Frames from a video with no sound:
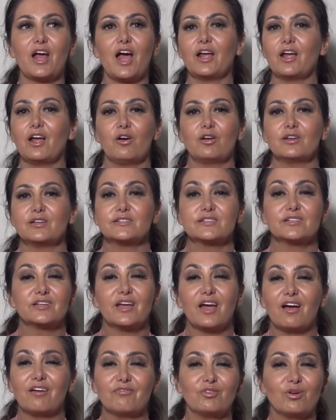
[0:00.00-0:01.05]
I honestly
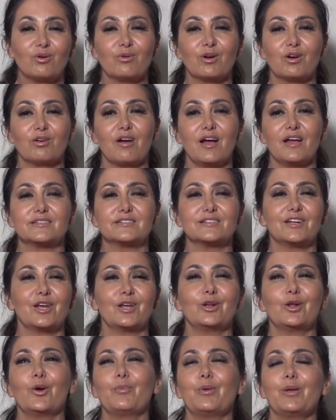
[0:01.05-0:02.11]
have no regrets, and I
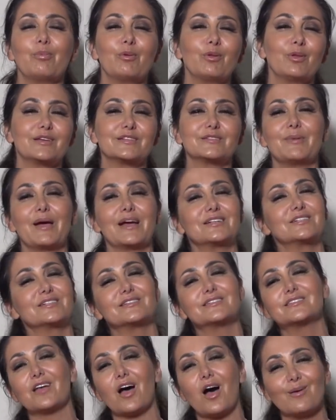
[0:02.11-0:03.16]
know people expect a
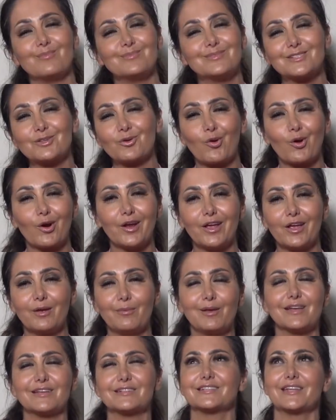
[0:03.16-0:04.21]
sob story
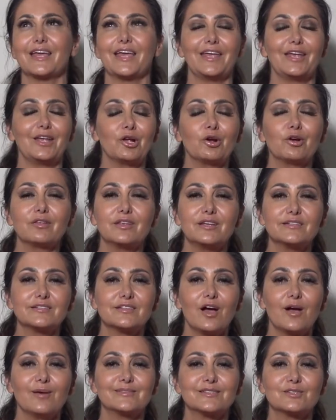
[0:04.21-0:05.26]
because they hear these
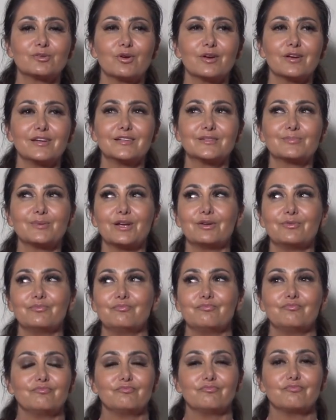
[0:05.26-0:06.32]
sob stories, but
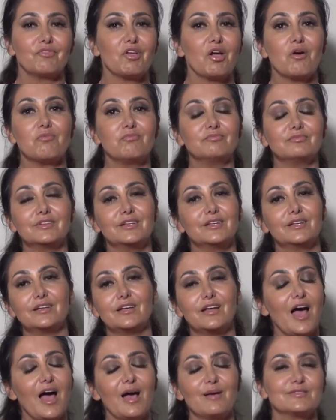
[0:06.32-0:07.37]
no,
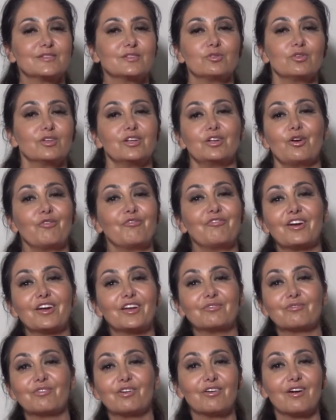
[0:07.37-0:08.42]
absolutely no
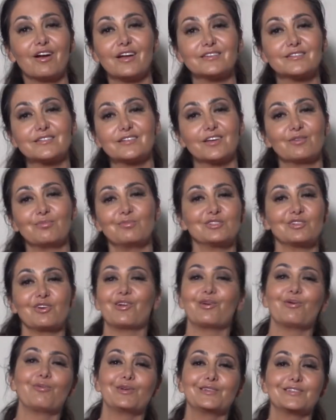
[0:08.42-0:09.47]
fucking regrets, like
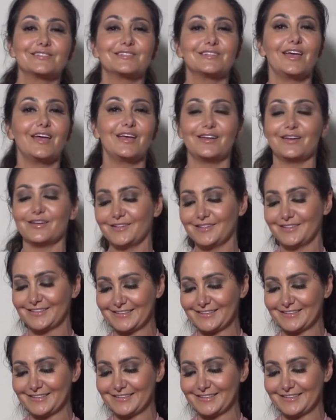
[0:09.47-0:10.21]
Madonna once said.